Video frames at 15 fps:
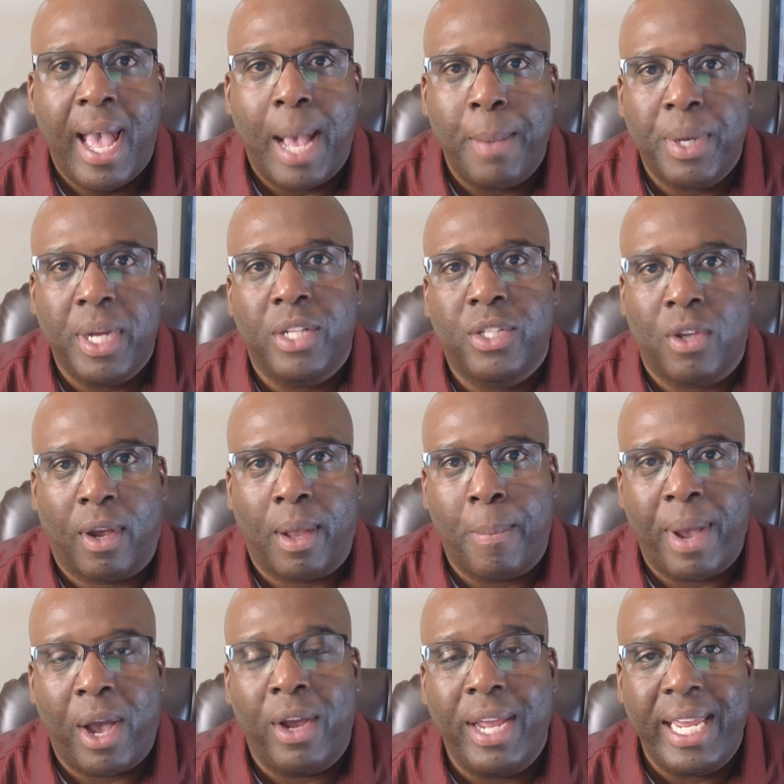I'm going to talk
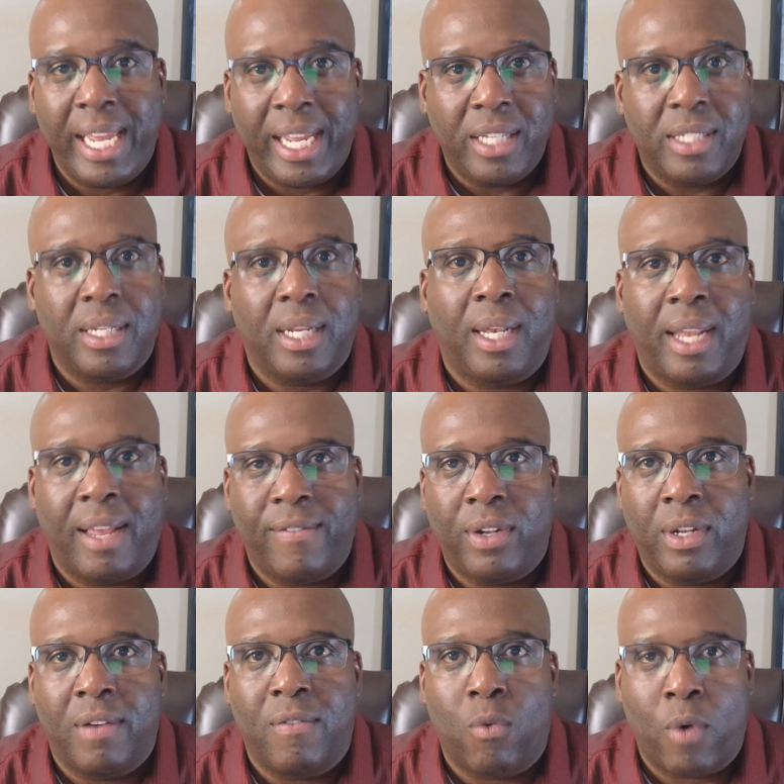about each
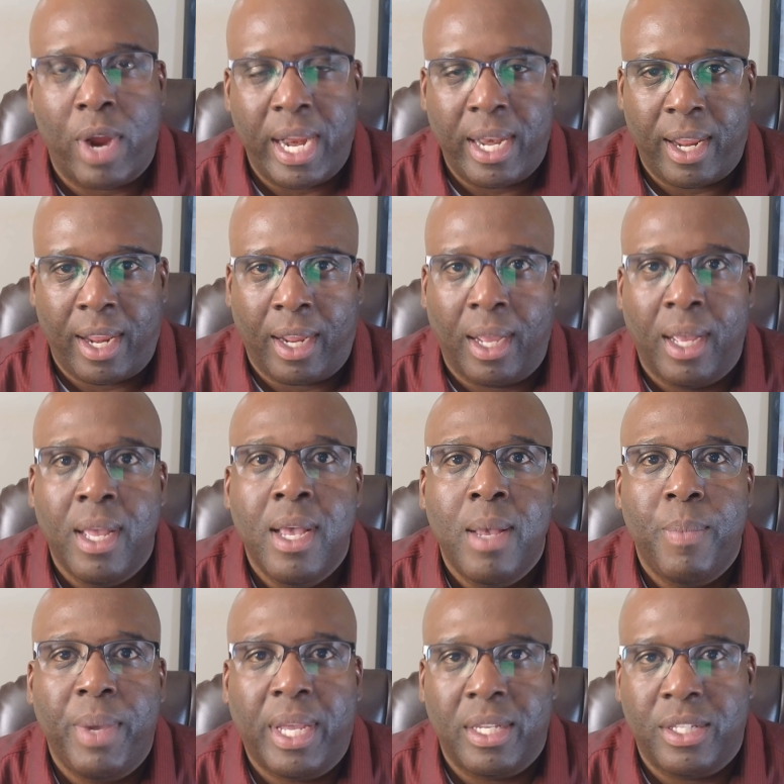level of rating
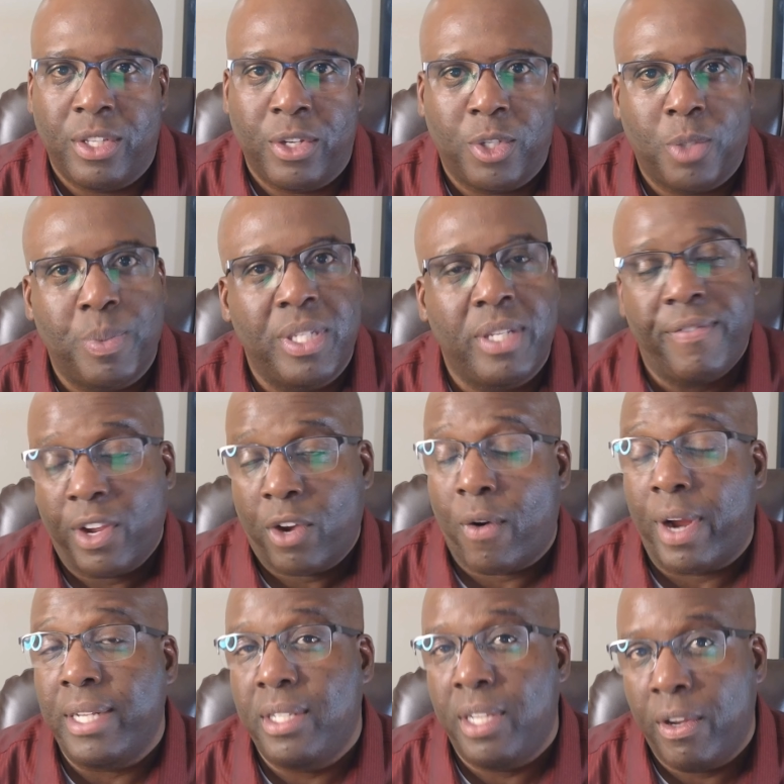because there's specific
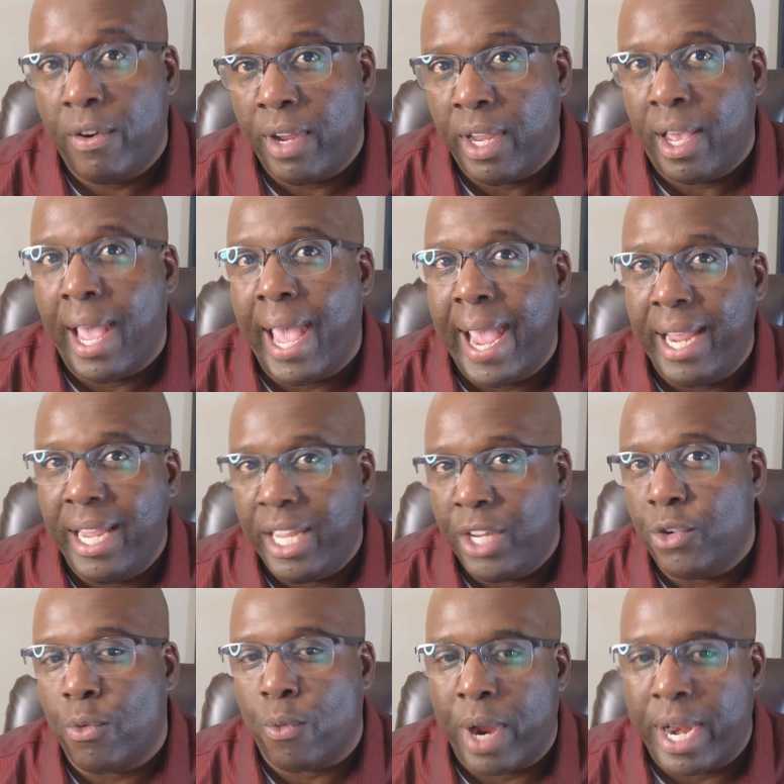criteria at
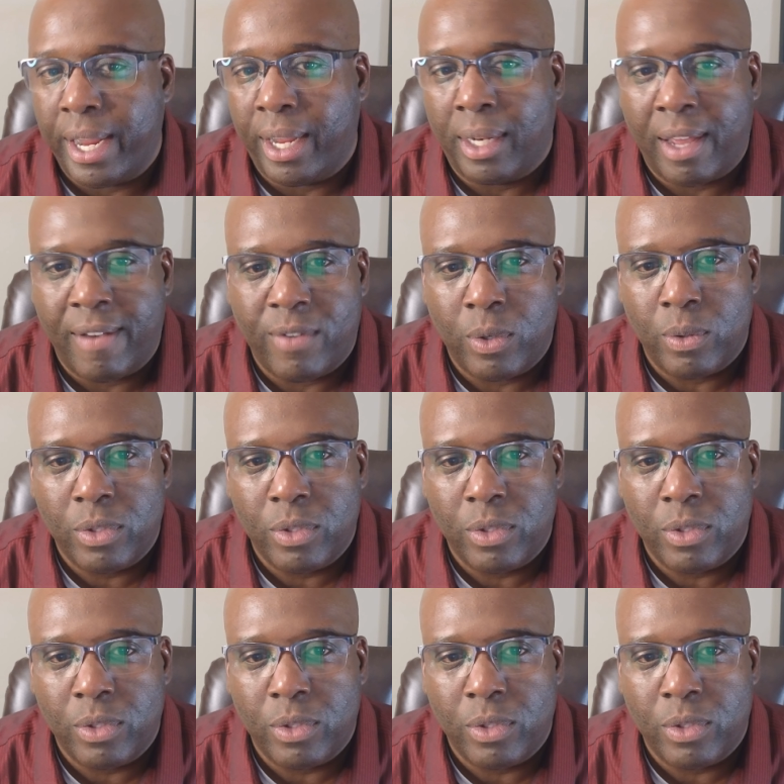each rating level.